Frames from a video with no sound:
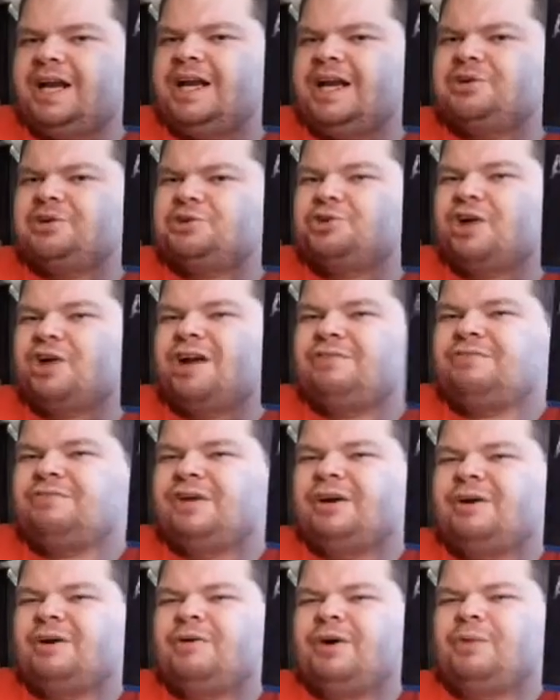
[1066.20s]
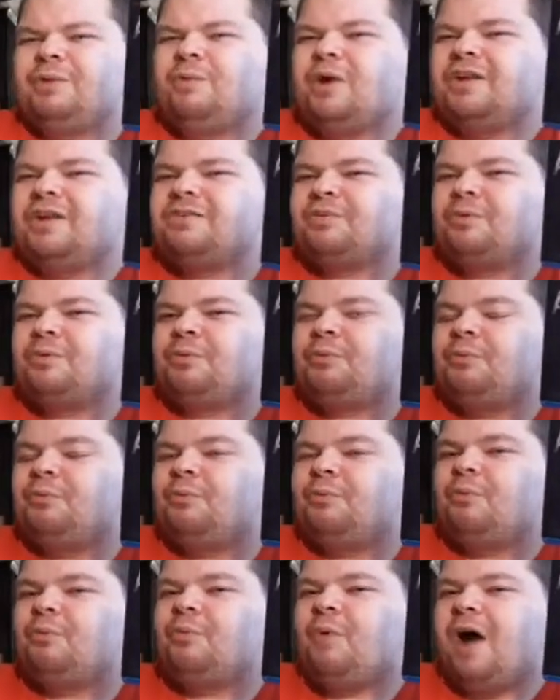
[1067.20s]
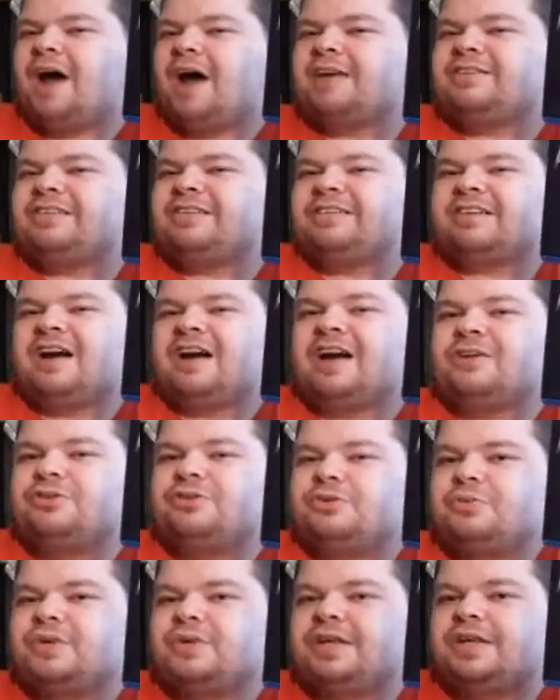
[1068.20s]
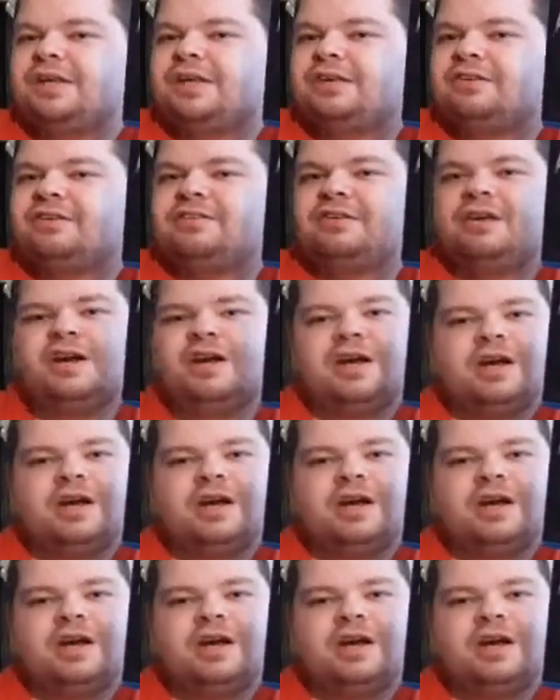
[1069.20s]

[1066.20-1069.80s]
you're trying to figure out like why is this guy doing this?